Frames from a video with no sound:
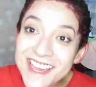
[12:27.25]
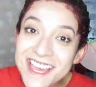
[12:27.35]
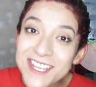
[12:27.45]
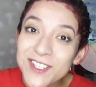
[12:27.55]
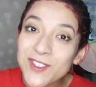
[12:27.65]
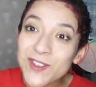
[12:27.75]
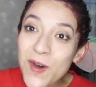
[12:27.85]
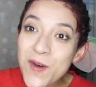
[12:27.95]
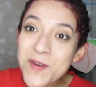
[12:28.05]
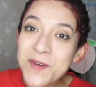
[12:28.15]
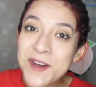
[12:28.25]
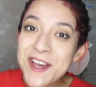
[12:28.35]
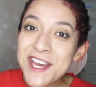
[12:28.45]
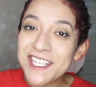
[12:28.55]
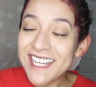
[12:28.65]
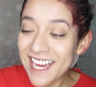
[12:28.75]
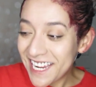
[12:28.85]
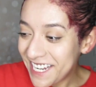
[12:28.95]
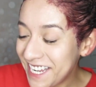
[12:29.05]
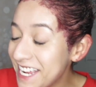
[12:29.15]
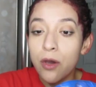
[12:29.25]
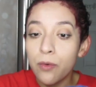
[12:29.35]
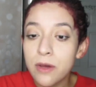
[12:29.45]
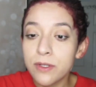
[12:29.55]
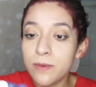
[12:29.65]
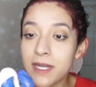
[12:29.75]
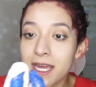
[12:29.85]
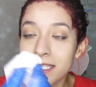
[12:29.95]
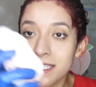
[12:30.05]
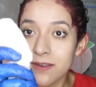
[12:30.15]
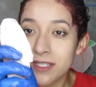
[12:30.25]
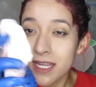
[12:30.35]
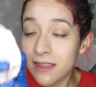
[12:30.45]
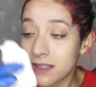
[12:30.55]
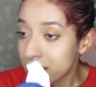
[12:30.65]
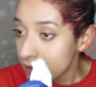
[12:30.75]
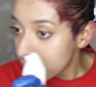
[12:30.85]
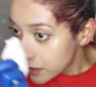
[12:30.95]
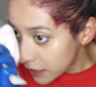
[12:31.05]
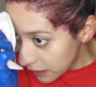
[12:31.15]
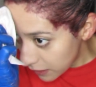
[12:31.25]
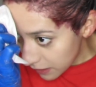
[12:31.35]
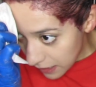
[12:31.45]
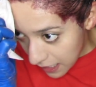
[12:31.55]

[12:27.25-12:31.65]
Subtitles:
It's so tiny. What I'll do next is I'll take this little thing here